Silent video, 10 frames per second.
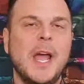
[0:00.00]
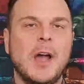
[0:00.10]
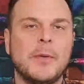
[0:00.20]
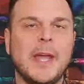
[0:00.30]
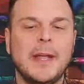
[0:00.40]

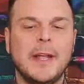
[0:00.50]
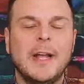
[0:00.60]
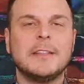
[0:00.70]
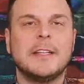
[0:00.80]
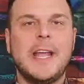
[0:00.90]
Okay,
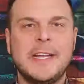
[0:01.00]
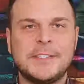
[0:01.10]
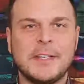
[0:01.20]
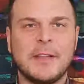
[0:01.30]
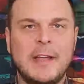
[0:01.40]

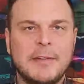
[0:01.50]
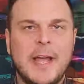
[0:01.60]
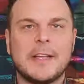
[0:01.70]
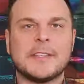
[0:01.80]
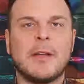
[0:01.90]
today's life
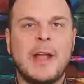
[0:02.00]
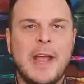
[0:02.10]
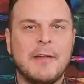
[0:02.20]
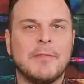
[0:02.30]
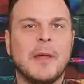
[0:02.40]
hack is how to
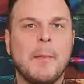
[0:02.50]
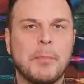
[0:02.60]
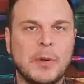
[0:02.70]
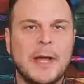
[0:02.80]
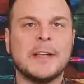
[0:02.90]
have the
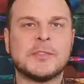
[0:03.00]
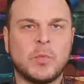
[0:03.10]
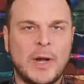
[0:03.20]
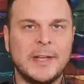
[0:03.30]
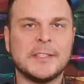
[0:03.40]
brightest,
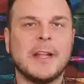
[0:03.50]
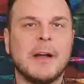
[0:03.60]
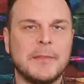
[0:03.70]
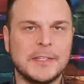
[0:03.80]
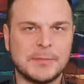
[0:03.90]
whitest, and
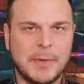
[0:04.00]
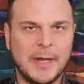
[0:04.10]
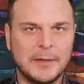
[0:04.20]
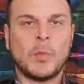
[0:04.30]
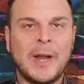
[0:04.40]
healthiest
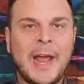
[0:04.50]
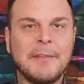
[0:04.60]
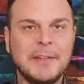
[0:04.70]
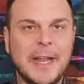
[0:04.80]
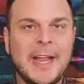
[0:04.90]
smile. What I have
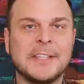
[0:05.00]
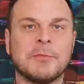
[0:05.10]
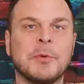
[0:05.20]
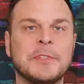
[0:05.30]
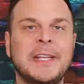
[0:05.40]
today is a
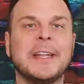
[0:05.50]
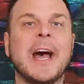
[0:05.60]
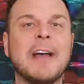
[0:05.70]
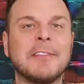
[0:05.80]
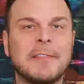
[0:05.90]
routine that
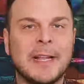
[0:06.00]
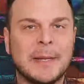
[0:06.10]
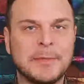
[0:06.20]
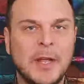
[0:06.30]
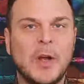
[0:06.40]
I've
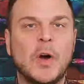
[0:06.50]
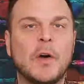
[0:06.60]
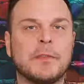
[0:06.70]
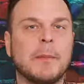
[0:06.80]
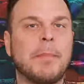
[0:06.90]
developed
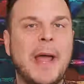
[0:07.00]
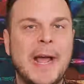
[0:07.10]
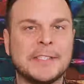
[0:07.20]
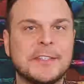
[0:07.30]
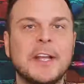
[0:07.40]
over the
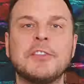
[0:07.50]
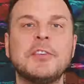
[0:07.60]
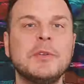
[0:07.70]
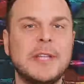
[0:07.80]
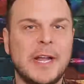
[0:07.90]
past
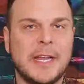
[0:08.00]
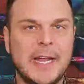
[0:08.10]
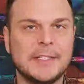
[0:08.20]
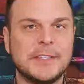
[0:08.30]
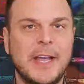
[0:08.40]
2
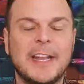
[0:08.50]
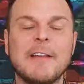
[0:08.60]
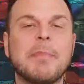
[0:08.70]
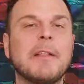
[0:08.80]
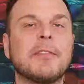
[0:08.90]
decades, and
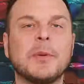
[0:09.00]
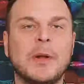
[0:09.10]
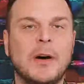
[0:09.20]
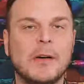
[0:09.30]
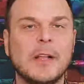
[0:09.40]
I've been through it
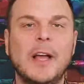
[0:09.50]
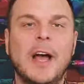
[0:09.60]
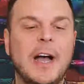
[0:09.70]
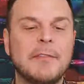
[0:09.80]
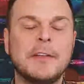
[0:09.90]
all.
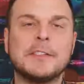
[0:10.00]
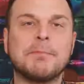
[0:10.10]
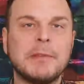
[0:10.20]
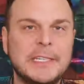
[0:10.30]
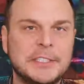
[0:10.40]
I've used
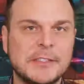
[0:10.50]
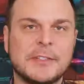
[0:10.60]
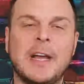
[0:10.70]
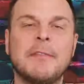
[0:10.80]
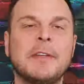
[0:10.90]
bleaches,
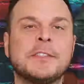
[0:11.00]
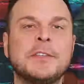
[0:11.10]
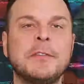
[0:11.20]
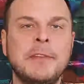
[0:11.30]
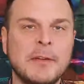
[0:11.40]
I've used
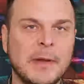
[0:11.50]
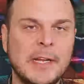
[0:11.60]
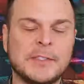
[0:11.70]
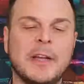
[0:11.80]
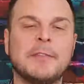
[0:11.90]
UV
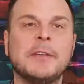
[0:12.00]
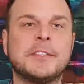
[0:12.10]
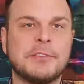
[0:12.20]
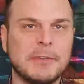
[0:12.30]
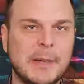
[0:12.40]
rays, I've used
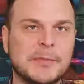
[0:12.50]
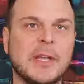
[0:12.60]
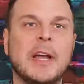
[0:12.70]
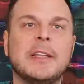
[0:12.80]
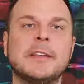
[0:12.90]
strips,
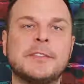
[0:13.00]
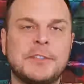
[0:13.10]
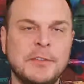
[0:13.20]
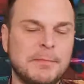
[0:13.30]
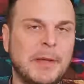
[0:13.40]
I use
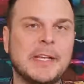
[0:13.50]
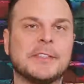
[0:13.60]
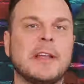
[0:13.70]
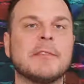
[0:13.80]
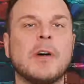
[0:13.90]
toothpaste,
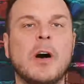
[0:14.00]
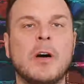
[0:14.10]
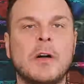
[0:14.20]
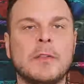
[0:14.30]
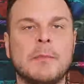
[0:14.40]
I use
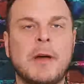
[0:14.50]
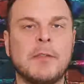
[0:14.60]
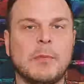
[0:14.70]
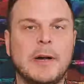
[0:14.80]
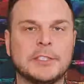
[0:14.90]
all the
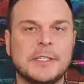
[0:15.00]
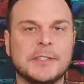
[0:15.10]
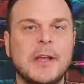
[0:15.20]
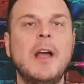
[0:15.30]
mouthwashes.